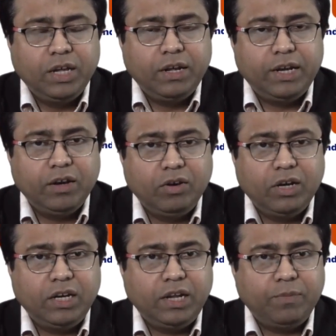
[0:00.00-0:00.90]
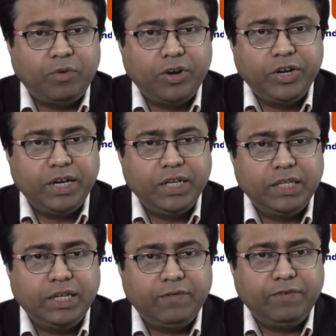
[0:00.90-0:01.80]
regularly and monitoring
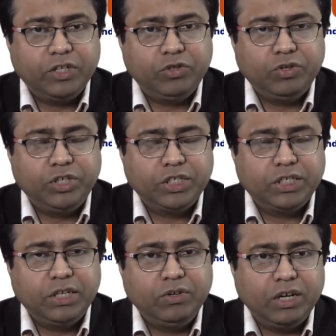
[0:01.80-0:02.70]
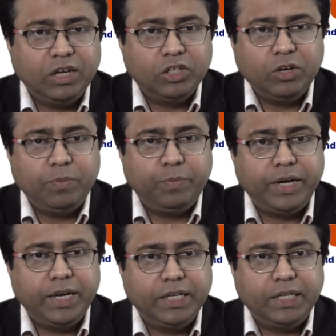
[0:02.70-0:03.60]
their fluctuations, then you can actually
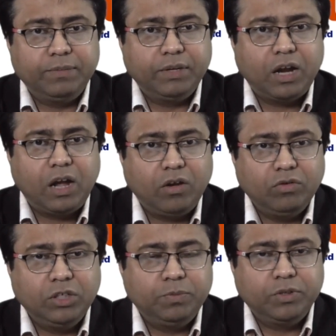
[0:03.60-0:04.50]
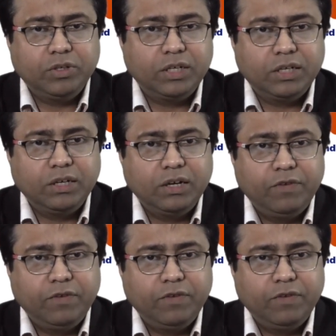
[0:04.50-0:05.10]
predict them, that how this particular